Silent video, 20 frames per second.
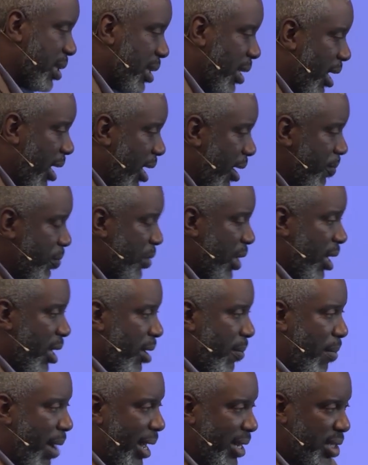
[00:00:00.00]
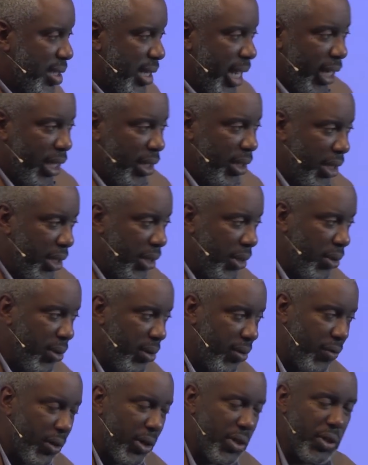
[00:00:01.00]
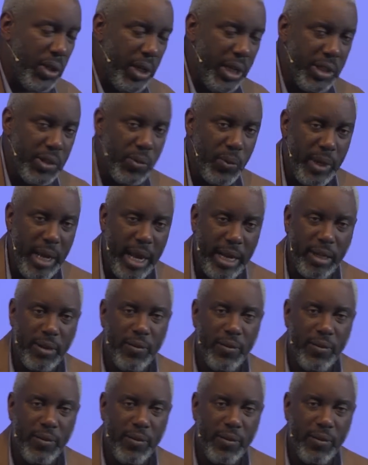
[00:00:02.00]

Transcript: Islam. My second year in university is when I